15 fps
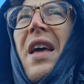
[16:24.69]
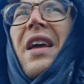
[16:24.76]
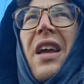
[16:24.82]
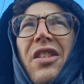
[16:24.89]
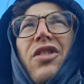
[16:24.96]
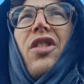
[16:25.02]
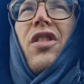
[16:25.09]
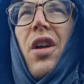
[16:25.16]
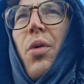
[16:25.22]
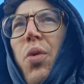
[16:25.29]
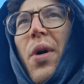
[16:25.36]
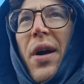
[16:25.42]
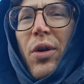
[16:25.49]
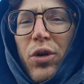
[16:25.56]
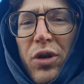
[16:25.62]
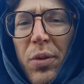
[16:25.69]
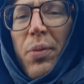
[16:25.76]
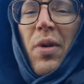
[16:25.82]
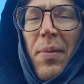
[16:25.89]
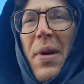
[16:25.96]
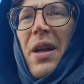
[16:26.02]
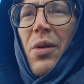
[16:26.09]
It's just like, what else can
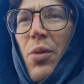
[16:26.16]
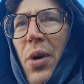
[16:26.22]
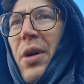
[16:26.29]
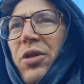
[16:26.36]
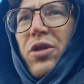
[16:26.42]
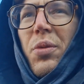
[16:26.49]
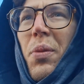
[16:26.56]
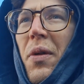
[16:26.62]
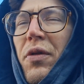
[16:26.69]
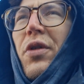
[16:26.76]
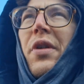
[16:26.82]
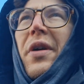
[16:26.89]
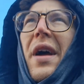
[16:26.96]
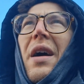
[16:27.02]
we make? What else can we throw out?